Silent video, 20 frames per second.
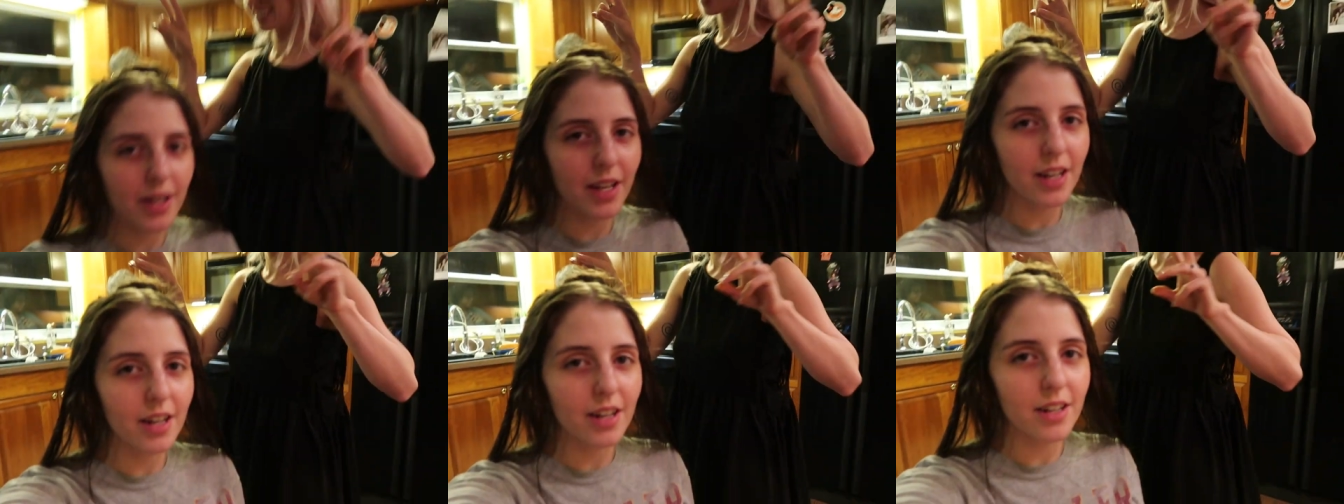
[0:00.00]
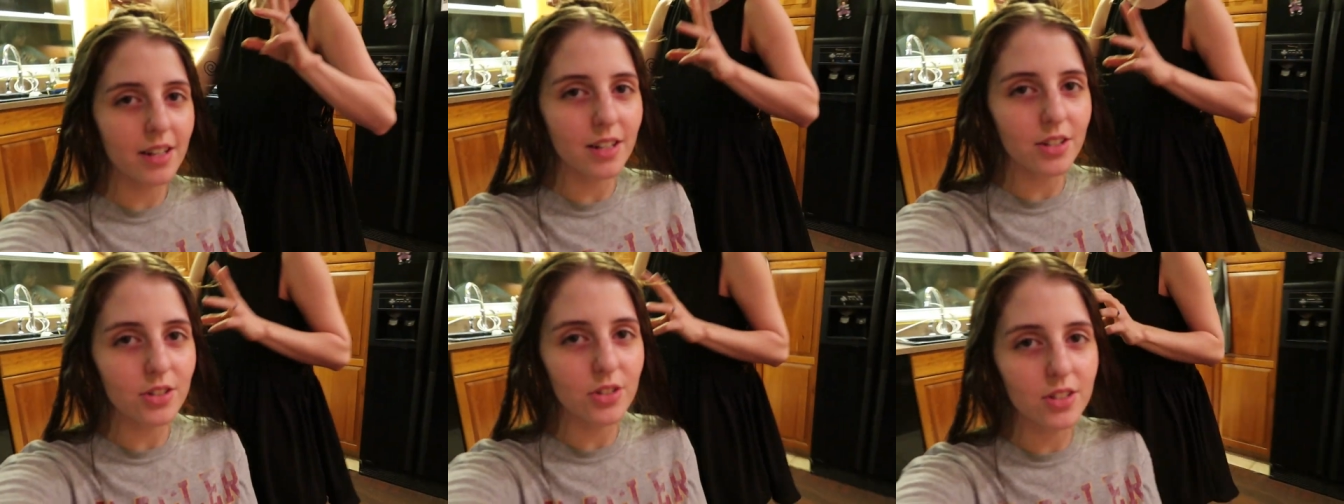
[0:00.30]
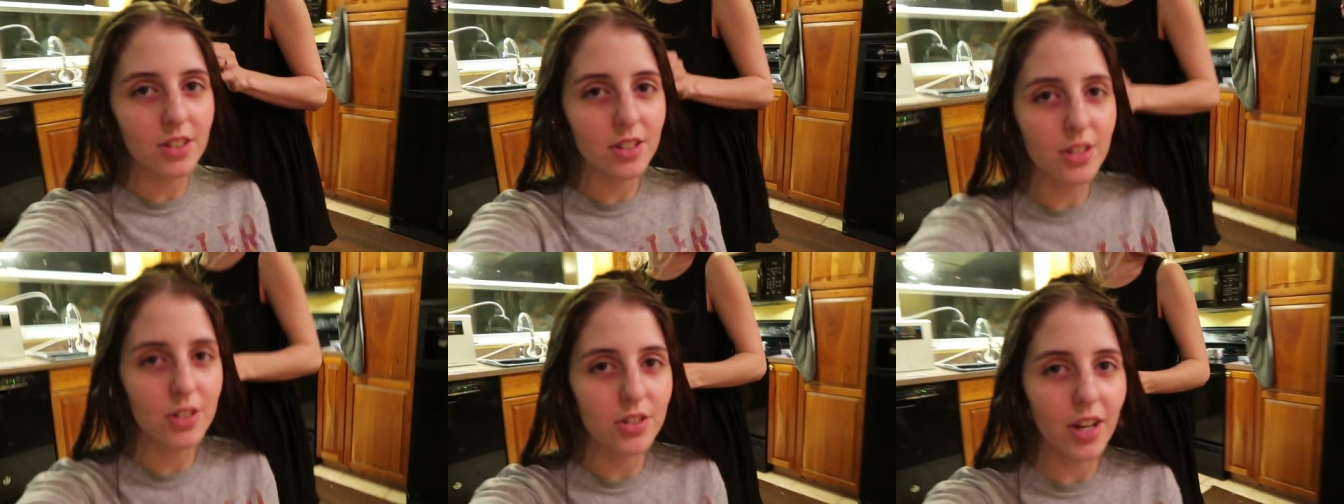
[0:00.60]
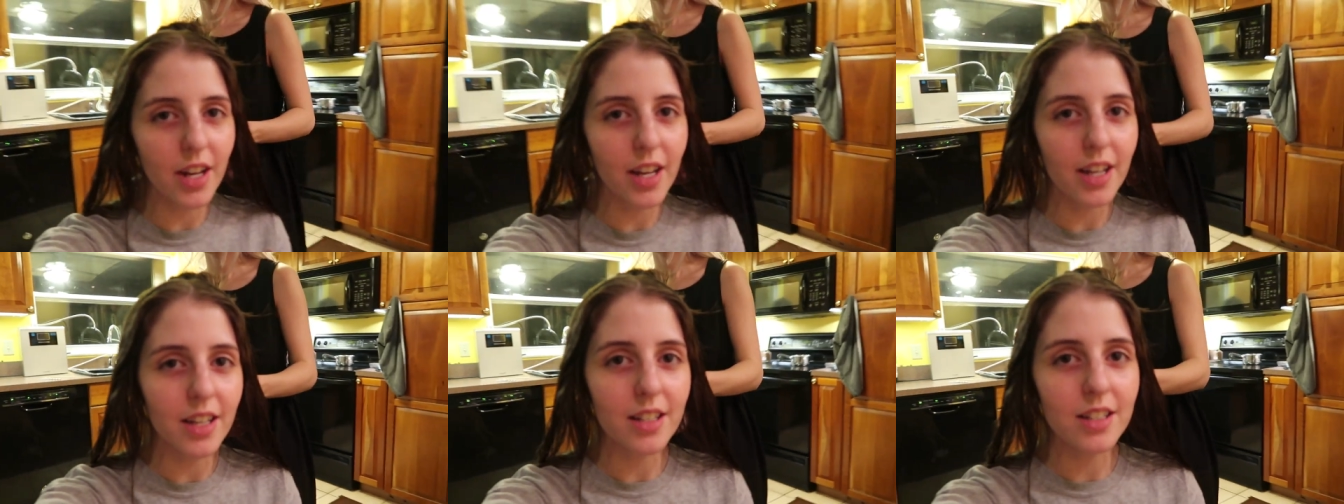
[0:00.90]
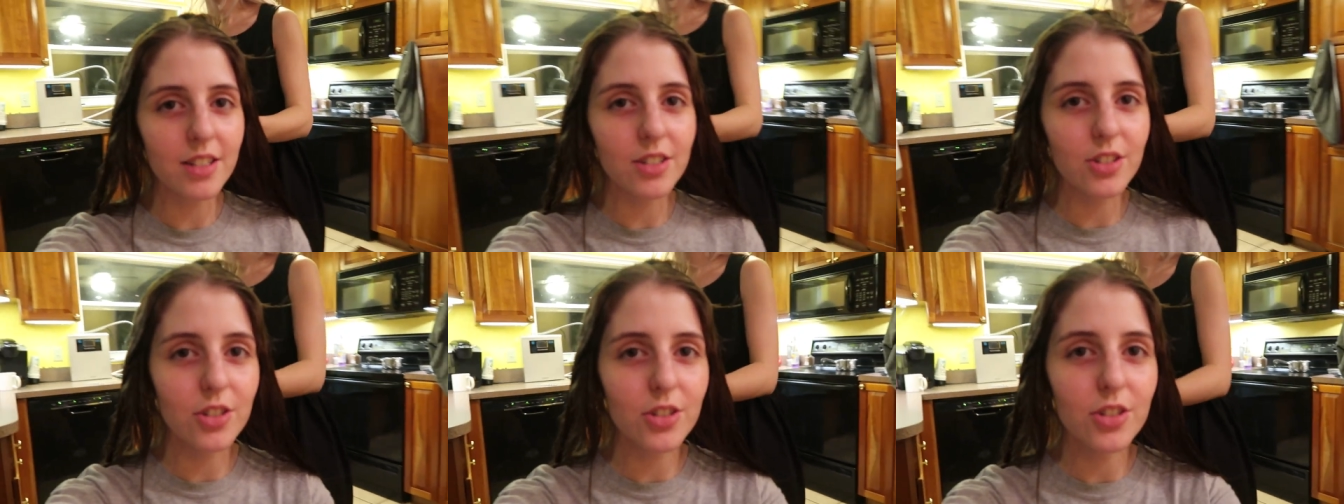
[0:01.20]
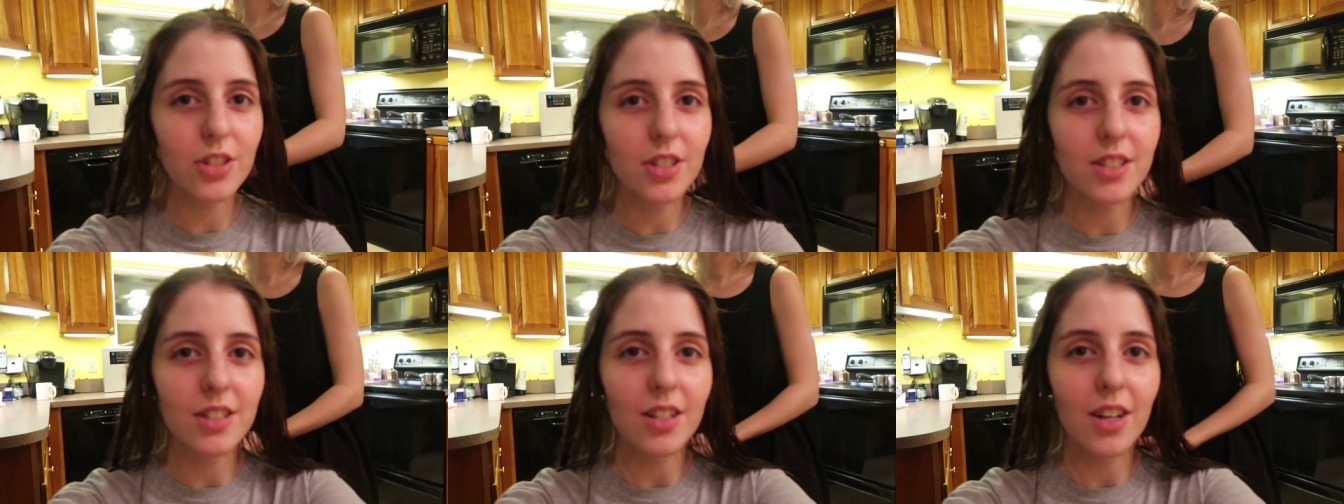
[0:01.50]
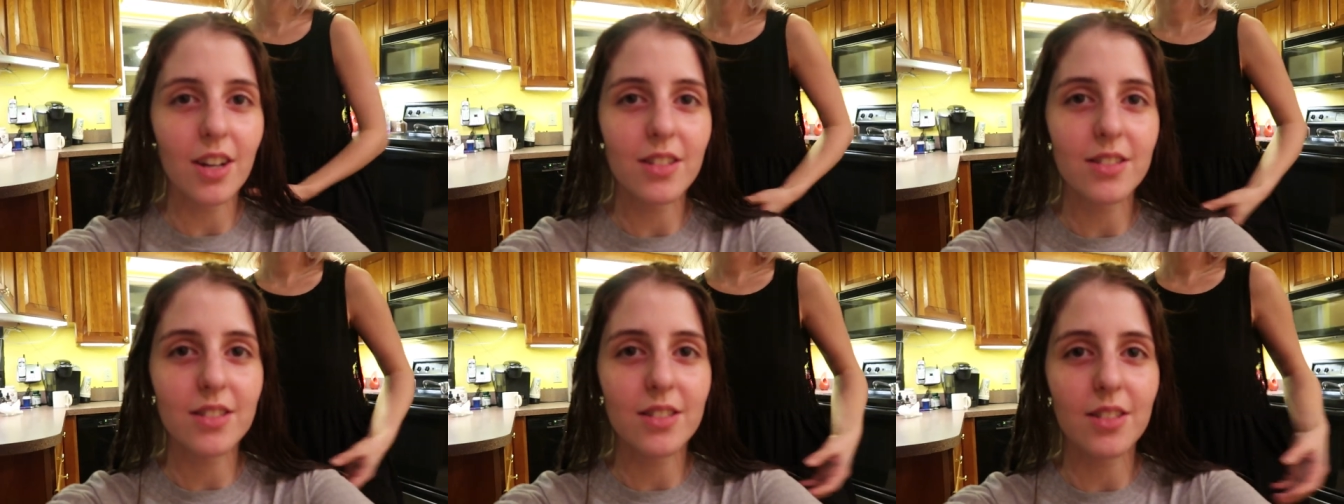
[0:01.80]
my hair and I'm just gonna dry it because she's
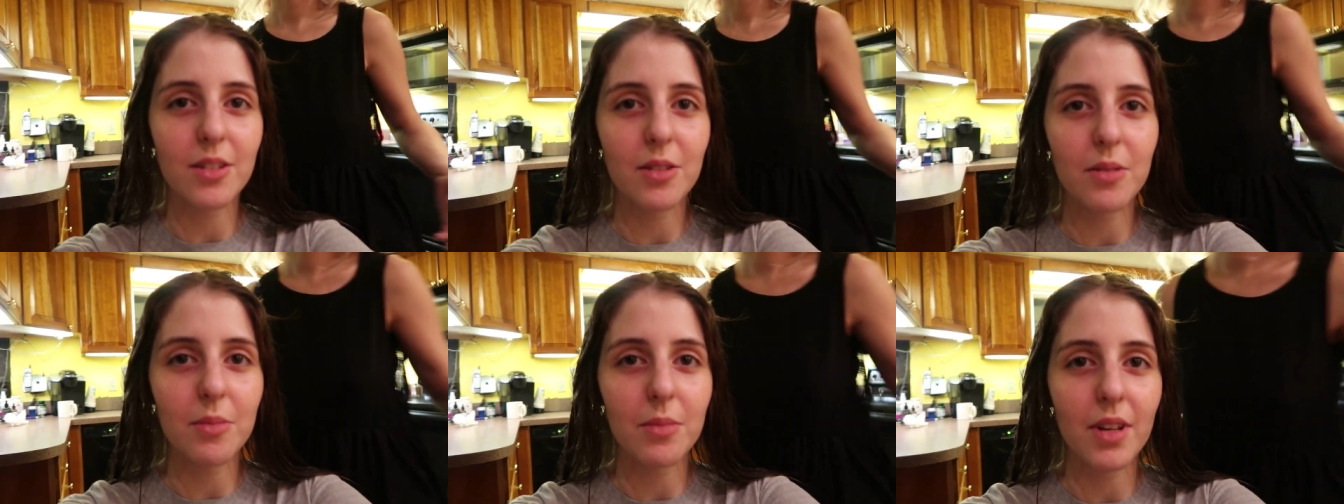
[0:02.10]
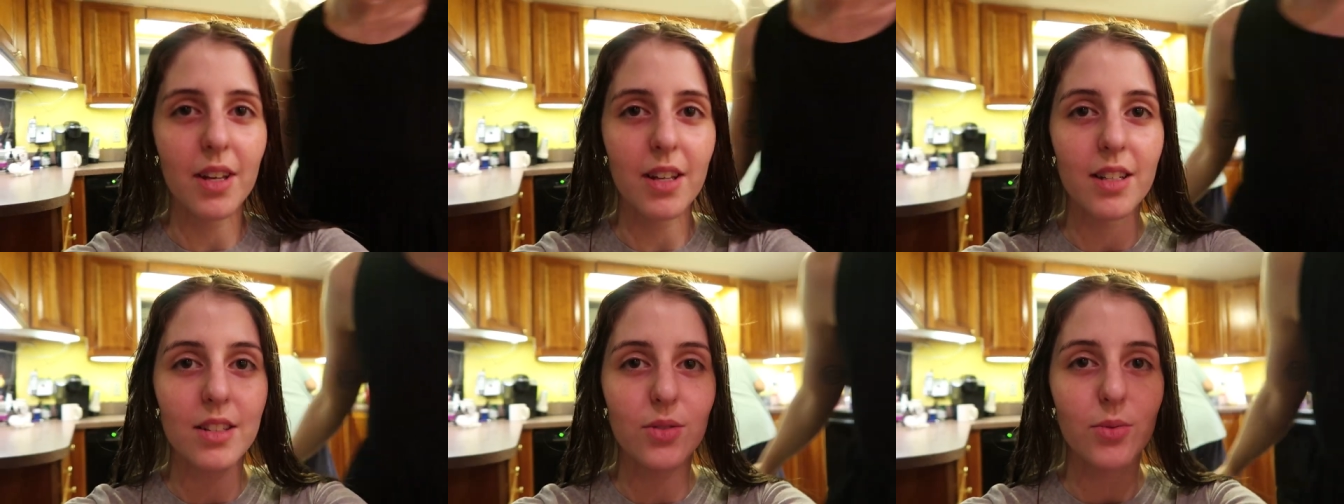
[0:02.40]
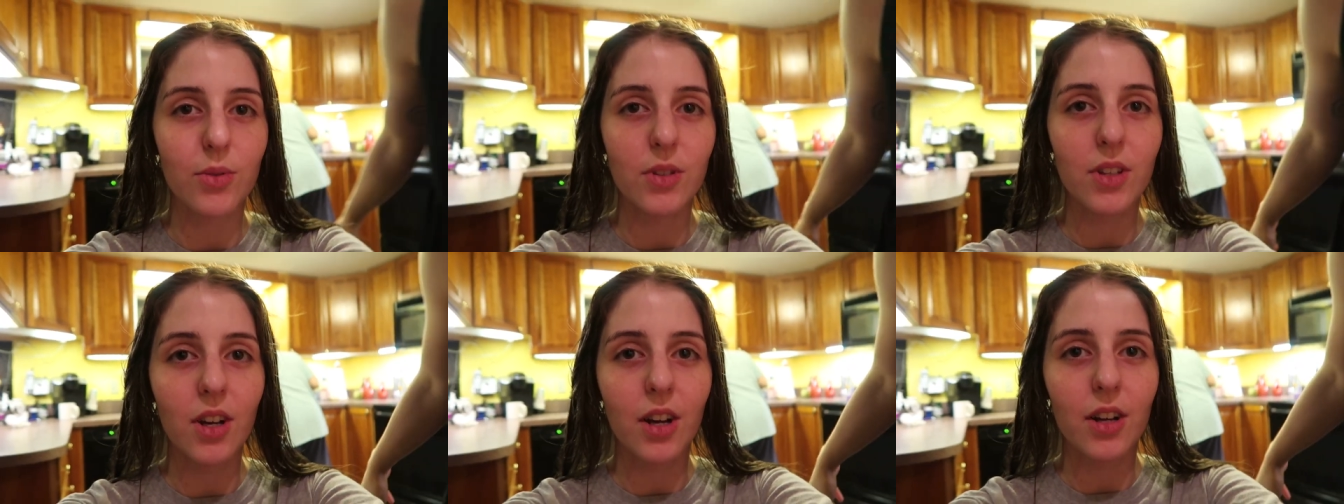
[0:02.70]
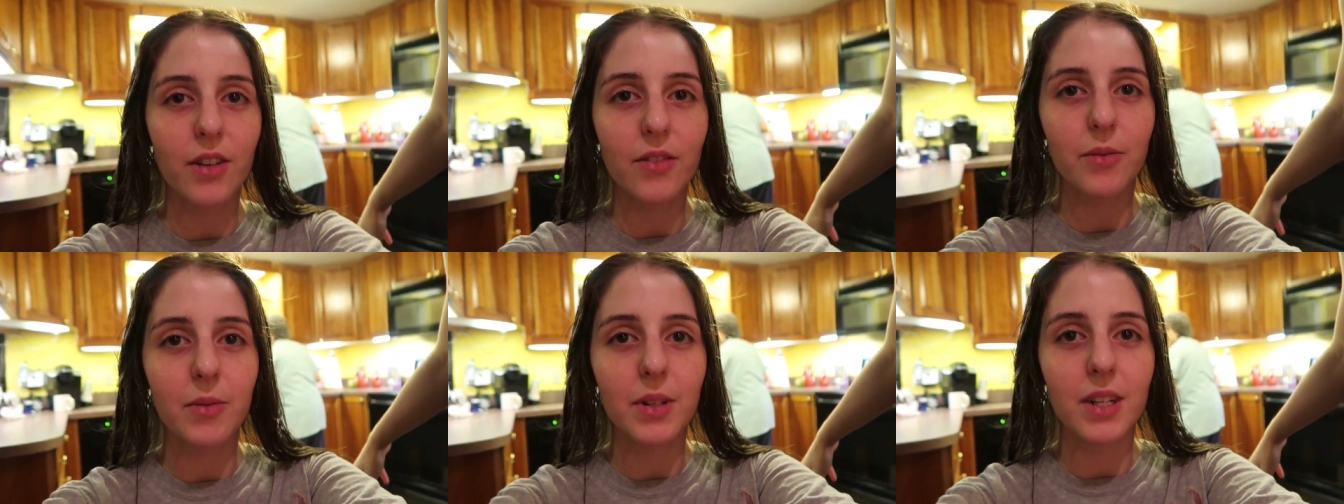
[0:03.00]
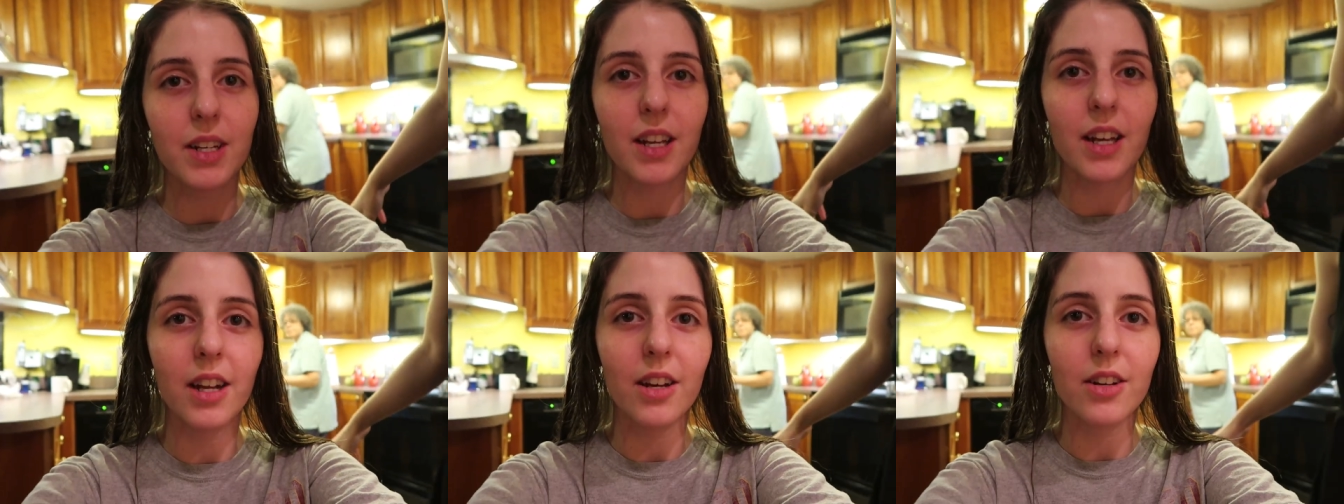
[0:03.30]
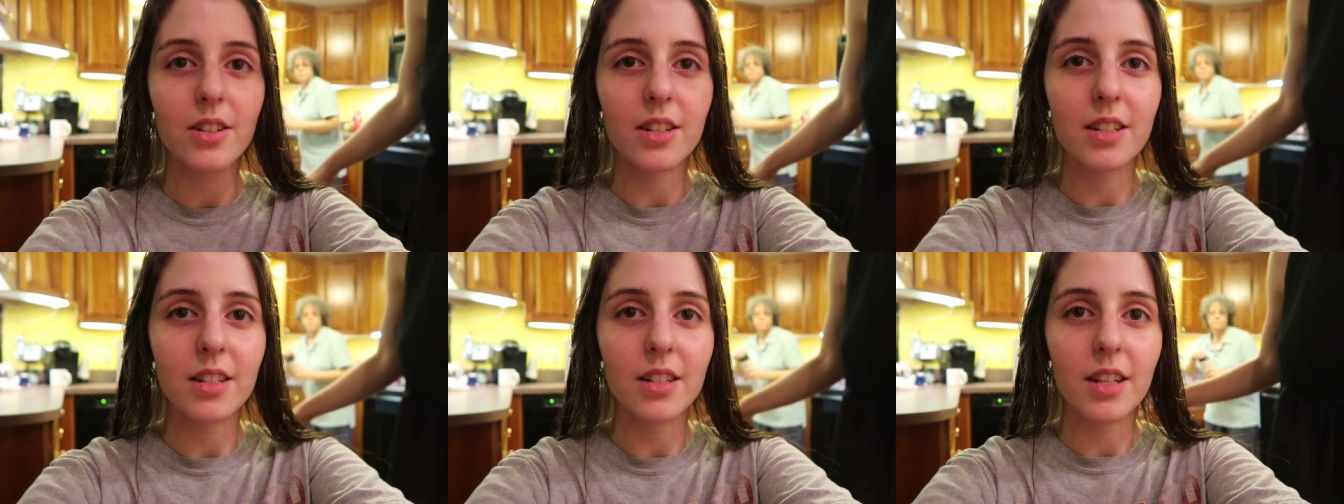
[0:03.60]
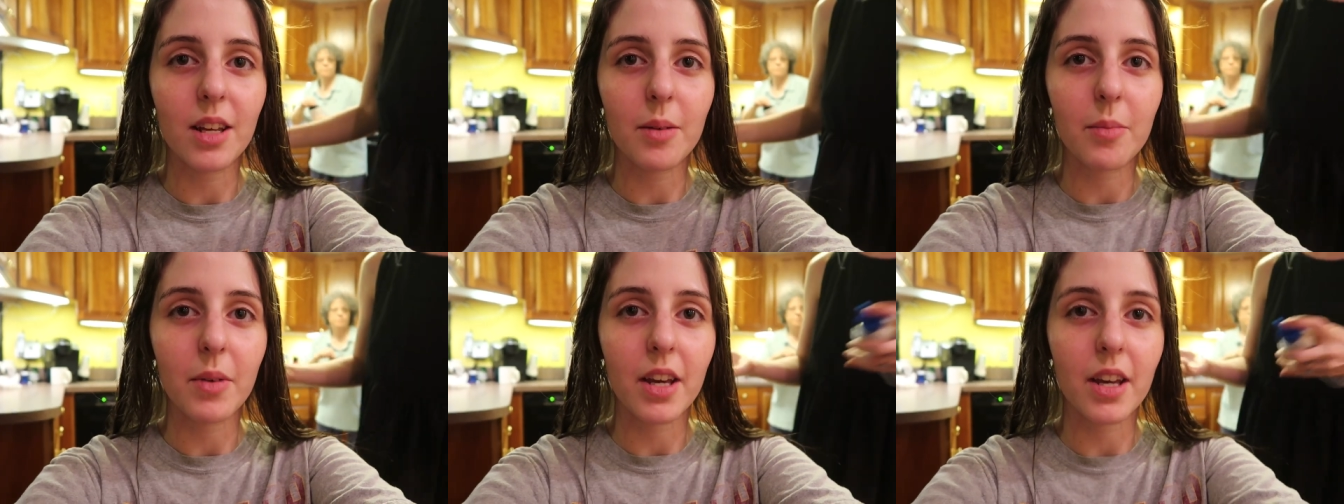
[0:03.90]
awesome and it's really hard for me to get out
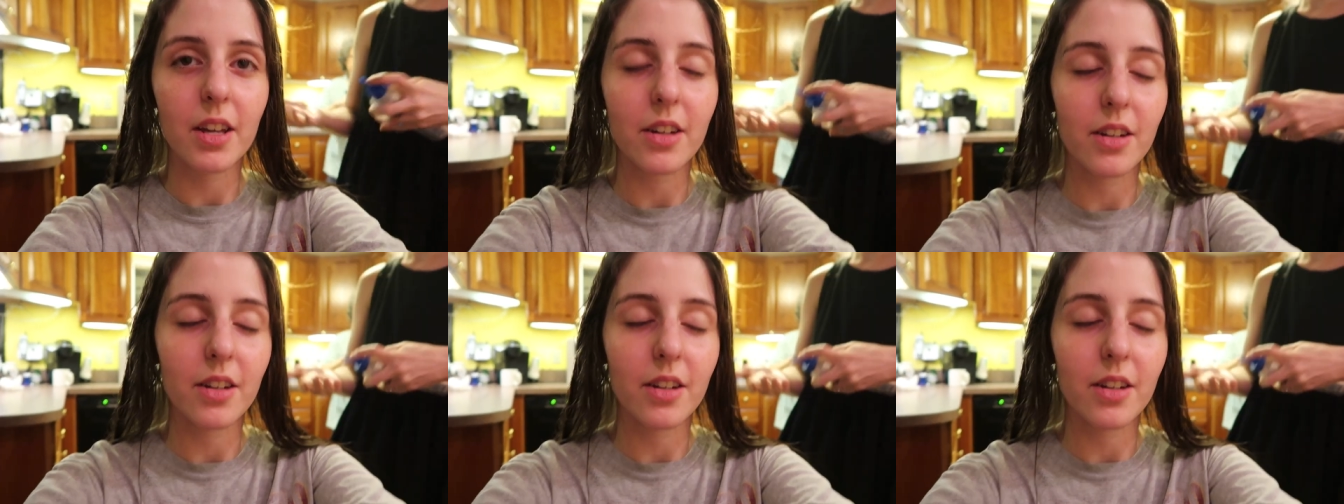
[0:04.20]
and get my